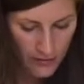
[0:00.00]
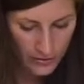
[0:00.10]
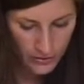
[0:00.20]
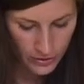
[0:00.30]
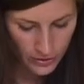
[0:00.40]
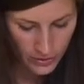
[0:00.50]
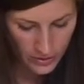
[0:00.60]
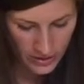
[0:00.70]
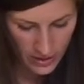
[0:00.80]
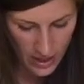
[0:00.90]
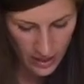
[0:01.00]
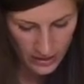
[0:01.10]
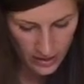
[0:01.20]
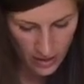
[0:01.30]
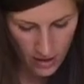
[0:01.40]
the 2
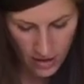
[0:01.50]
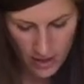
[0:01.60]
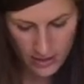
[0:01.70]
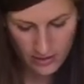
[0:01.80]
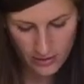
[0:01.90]
sides on.